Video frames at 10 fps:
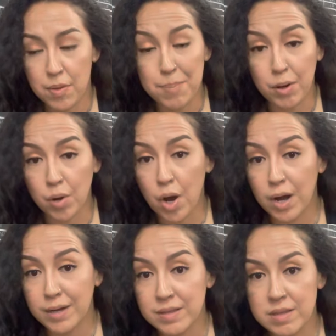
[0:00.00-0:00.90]
belt
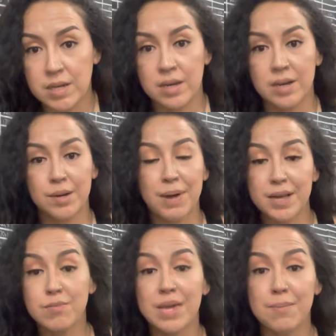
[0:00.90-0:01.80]
cost, my
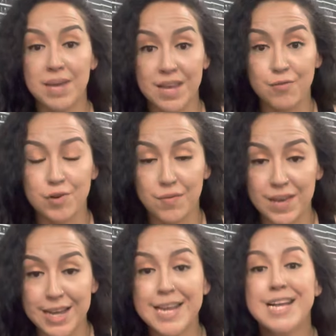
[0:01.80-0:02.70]
husband gave me a gift
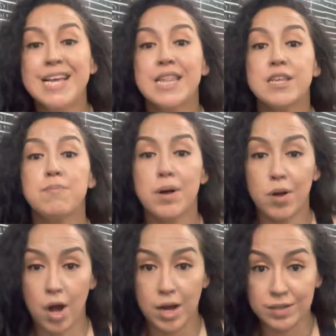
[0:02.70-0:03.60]
certificate. This belt
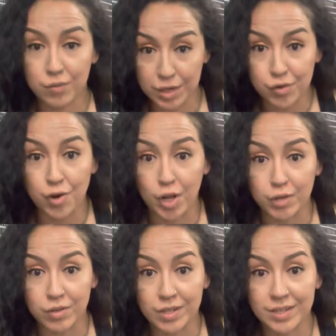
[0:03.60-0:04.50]
cost
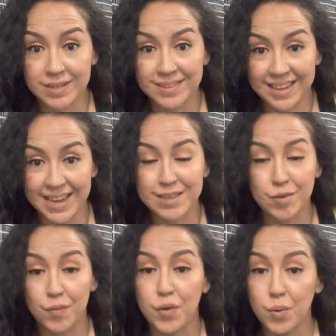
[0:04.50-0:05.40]
$300. Okay, so
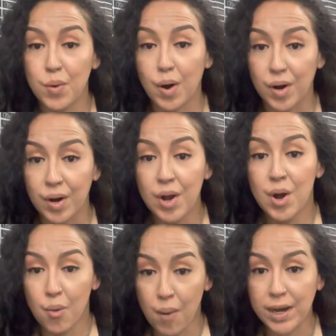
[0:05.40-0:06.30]
if you are
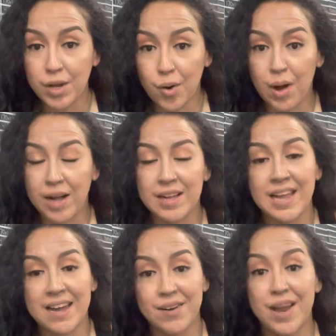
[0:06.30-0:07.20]
wanting to go all
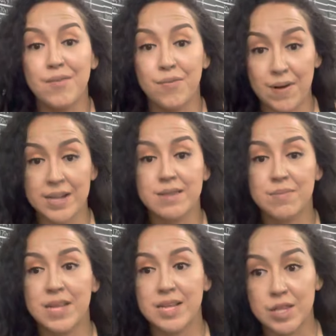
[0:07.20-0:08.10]
out and find
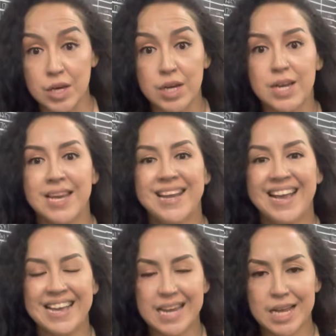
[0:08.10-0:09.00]
something that's good
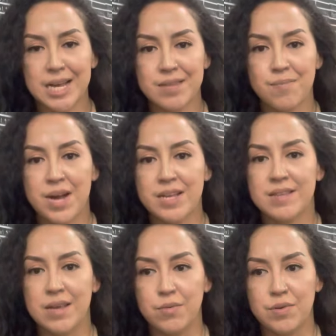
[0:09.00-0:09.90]
and get it
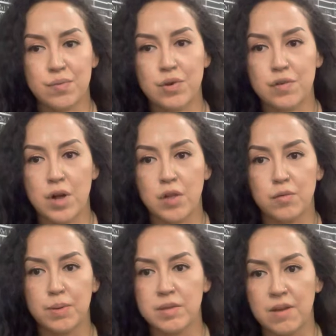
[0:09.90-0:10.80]
customized, it was $300
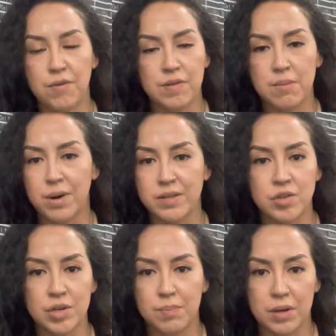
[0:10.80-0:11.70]
plus like 15 bucks in
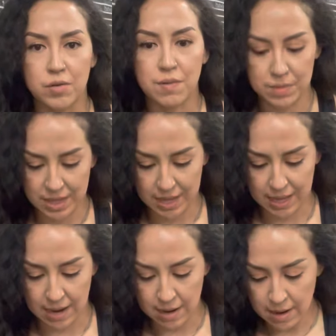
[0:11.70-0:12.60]
shipping or something like
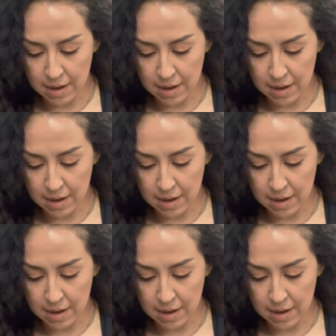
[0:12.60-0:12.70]
that.